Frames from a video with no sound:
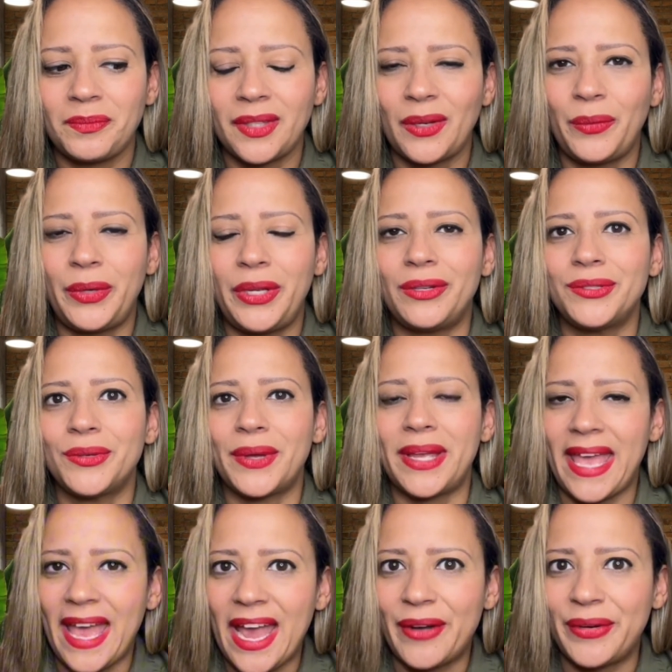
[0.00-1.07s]
we also
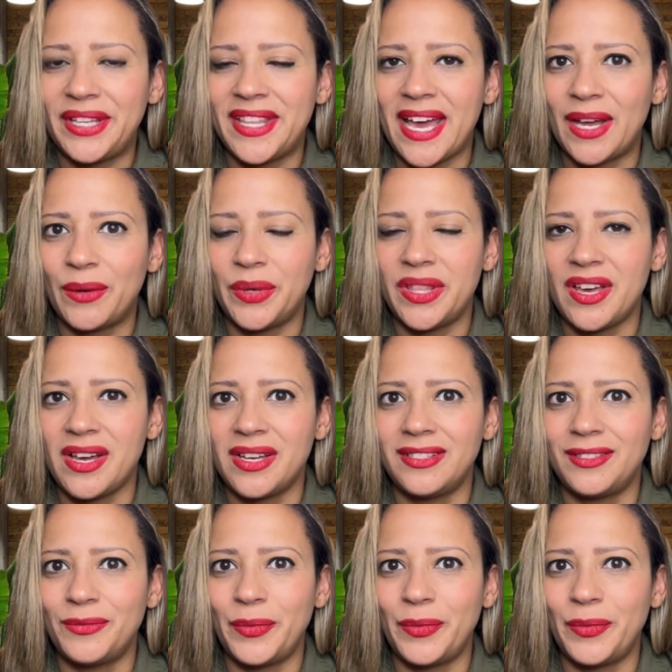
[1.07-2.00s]
carried that with us.